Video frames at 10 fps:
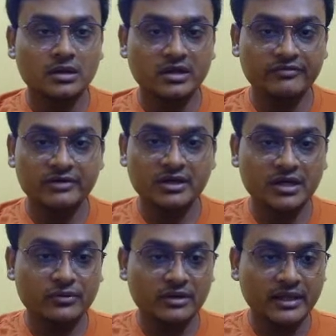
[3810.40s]

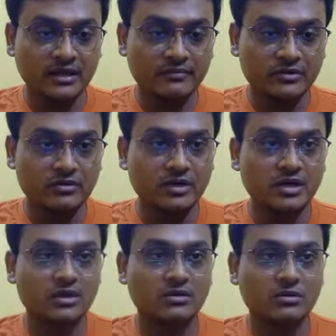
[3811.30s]
Definitely it will help you.
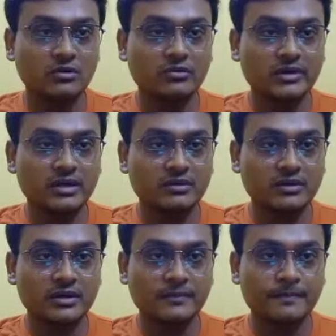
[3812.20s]
Okay. Don't
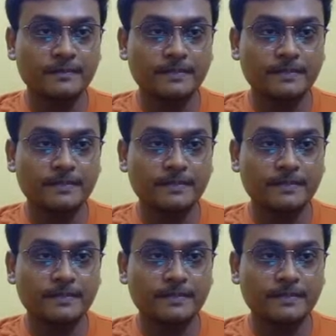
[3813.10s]
worry. Okay.